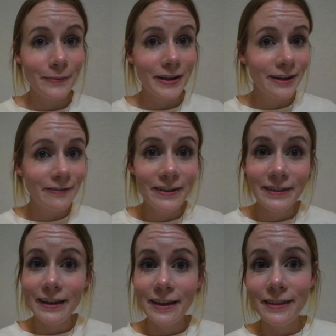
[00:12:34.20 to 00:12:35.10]
we're gonna
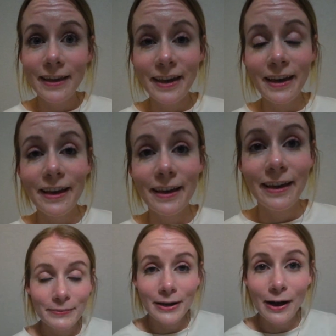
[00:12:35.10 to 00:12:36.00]
end that there.
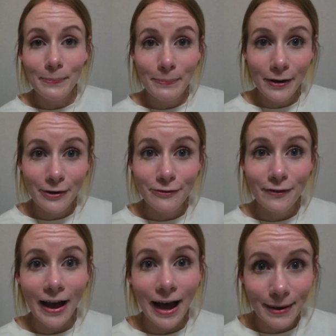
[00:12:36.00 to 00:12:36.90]
We are both
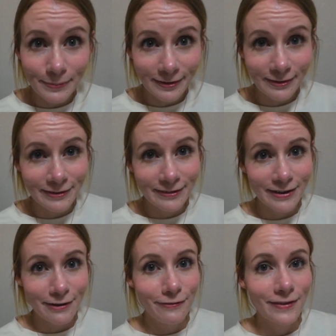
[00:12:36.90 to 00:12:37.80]
absolutely
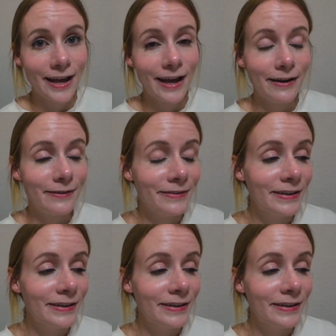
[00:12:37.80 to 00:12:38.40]
stuffed now.